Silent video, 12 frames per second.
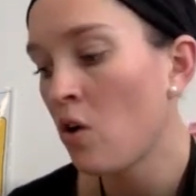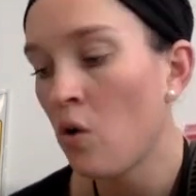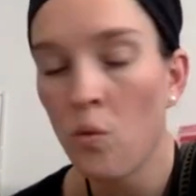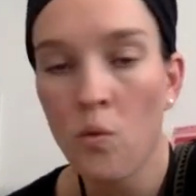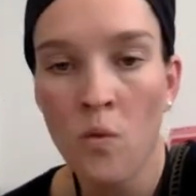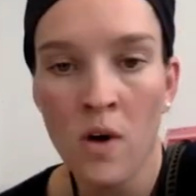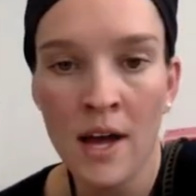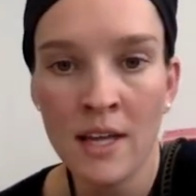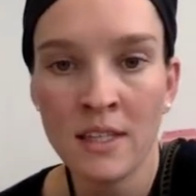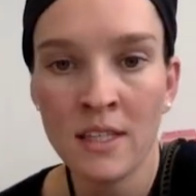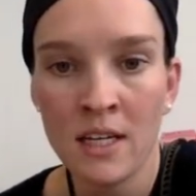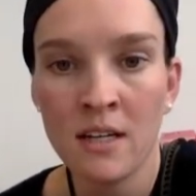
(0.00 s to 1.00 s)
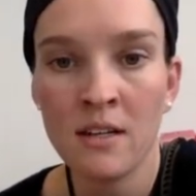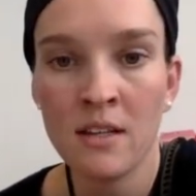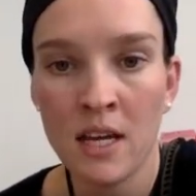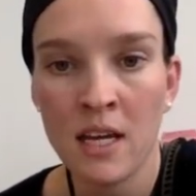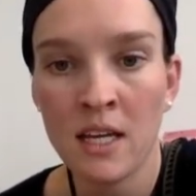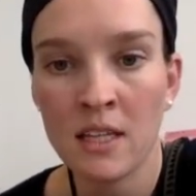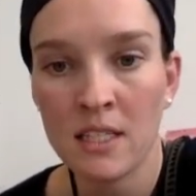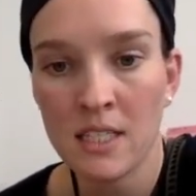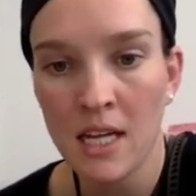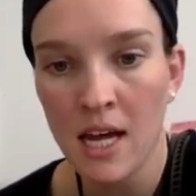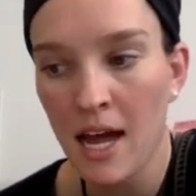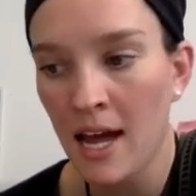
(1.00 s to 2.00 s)
One little thing
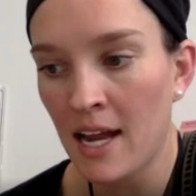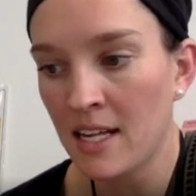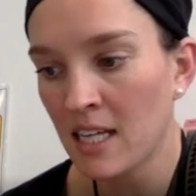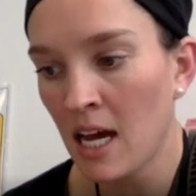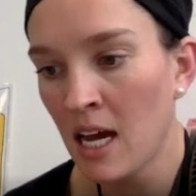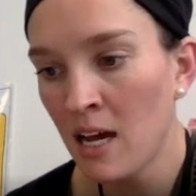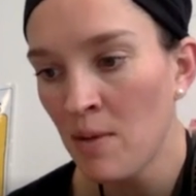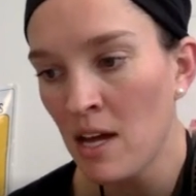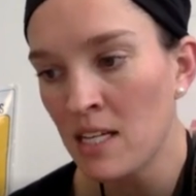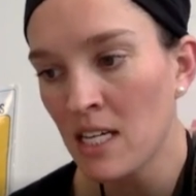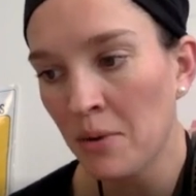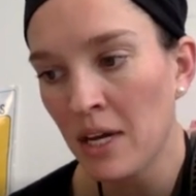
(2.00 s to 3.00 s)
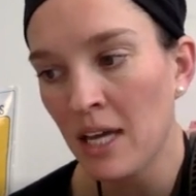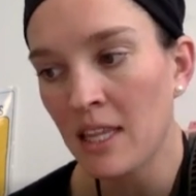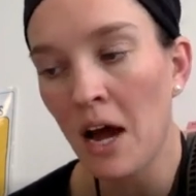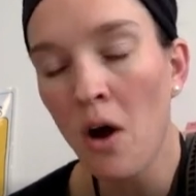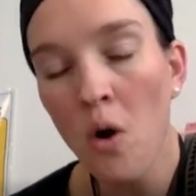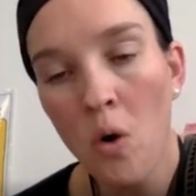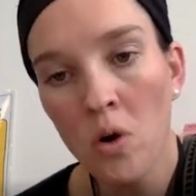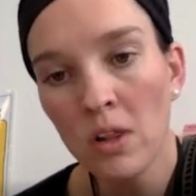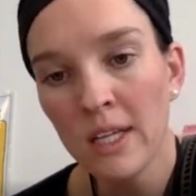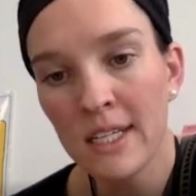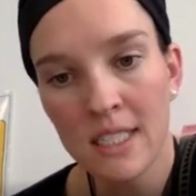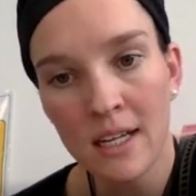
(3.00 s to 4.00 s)
at a time until we get that whole
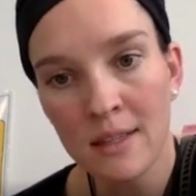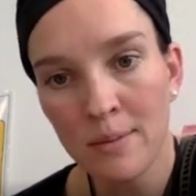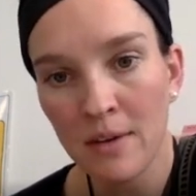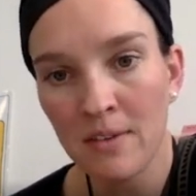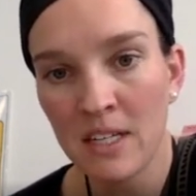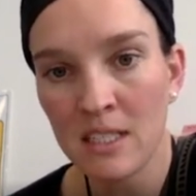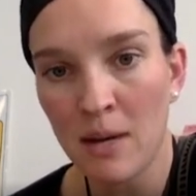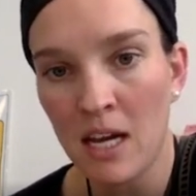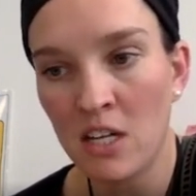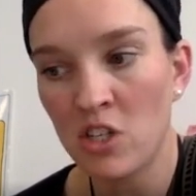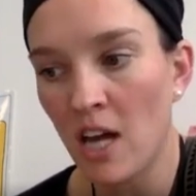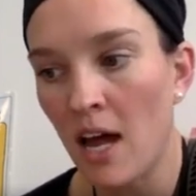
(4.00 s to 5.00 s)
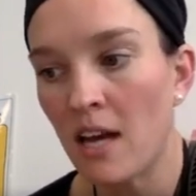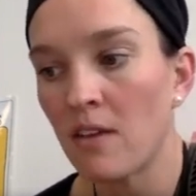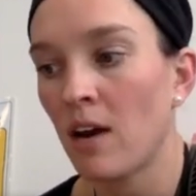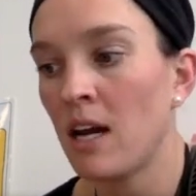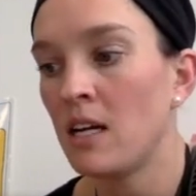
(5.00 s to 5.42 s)
list on the previous page done, right?